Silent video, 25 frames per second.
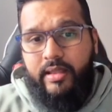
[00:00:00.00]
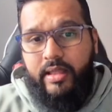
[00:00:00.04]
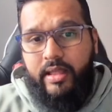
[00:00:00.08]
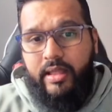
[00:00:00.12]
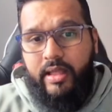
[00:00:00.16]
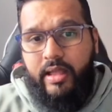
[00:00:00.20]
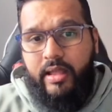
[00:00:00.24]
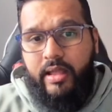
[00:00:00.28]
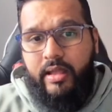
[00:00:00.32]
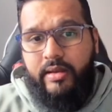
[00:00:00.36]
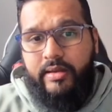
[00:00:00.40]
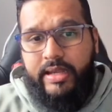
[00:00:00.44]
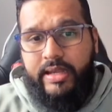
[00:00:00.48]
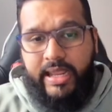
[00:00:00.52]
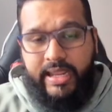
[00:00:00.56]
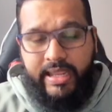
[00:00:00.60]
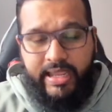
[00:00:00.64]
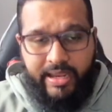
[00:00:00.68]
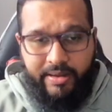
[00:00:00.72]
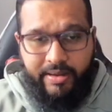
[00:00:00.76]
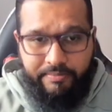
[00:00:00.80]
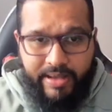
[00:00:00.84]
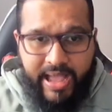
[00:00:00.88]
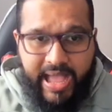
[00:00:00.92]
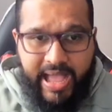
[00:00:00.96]
taking
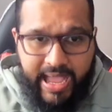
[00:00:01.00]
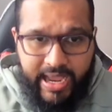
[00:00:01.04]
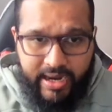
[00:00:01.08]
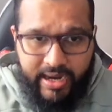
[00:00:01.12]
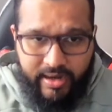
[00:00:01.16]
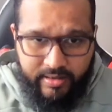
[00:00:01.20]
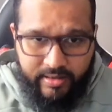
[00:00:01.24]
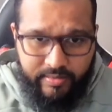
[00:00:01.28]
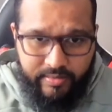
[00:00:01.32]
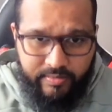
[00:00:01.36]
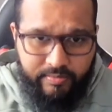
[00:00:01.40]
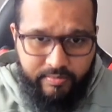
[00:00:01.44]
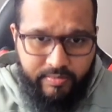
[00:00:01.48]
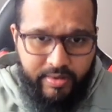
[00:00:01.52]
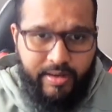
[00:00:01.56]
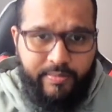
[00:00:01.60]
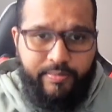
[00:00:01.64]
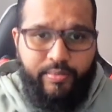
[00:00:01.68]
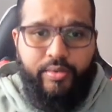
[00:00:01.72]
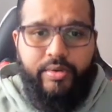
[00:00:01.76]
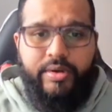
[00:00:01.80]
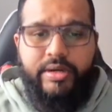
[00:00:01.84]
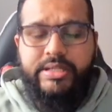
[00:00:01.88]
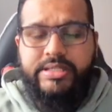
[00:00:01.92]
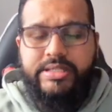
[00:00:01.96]
back, my
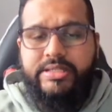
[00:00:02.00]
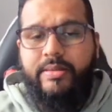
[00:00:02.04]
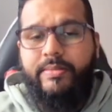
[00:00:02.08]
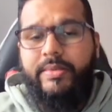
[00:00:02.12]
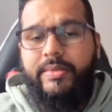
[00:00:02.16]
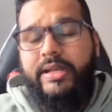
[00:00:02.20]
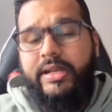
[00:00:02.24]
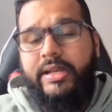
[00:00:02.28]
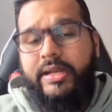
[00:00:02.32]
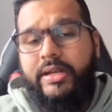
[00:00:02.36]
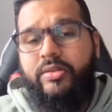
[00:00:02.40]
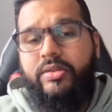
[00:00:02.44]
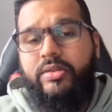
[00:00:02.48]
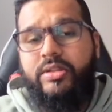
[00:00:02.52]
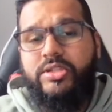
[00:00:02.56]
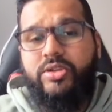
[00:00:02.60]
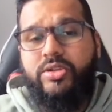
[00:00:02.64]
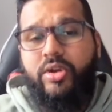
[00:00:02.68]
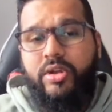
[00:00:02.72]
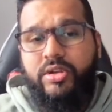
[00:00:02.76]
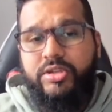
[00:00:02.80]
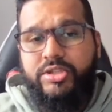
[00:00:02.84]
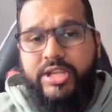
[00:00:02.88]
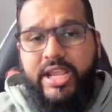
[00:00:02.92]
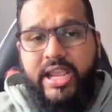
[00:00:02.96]
opponent is committing to the Scotch
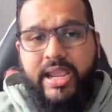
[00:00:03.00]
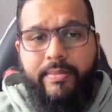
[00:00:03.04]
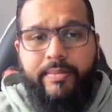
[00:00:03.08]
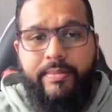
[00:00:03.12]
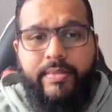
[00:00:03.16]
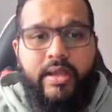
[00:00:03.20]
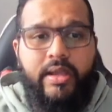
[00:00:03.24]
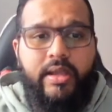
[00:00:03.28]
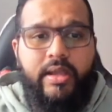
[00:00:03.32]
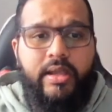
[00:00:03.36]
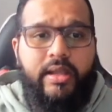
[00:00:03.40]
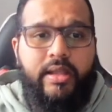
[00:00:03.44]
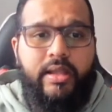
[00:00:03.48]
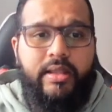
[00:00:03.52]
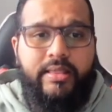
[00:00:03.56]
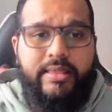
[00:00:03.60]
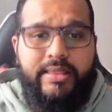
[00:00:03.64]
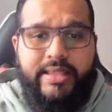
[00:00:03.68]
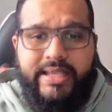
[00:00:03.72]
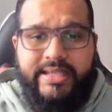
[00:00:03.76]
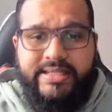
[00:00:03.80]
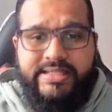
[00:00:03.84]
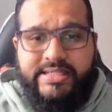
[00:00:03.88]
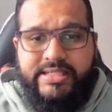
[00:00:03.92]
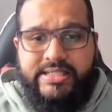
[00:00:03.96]
game.
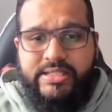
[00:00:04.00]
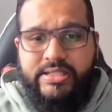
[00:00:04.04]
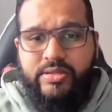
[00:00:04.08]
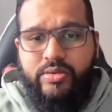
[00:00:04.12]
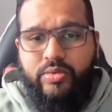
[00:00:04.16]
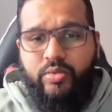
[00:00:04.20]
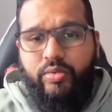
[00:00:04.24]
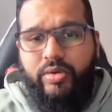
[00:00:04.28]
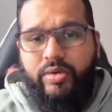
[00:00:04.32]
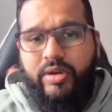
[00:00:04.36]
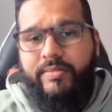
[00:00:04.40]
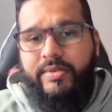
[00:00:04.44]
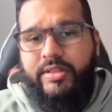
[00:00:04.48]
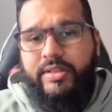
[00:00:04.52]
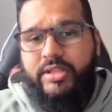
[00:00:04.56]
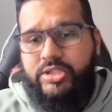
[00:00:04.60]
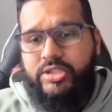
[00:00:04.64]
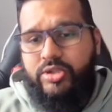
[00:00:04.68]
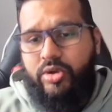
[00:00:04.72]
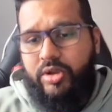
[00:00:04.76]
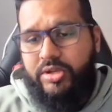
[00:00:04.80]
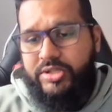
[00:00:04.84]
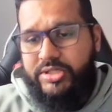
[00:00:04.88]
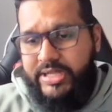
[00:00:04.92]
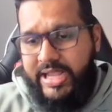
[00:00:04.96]
This would have been the
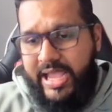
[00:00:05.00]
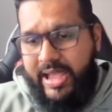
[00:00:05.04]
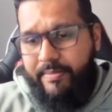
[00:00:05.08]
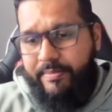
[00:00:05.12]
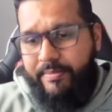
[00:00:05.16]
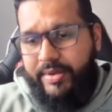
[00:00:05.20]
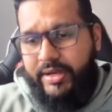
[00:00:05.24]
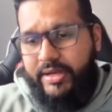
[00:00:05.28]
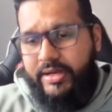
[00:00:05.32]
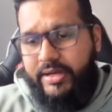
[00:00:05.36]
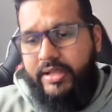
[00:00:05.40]
Scotch Gambit.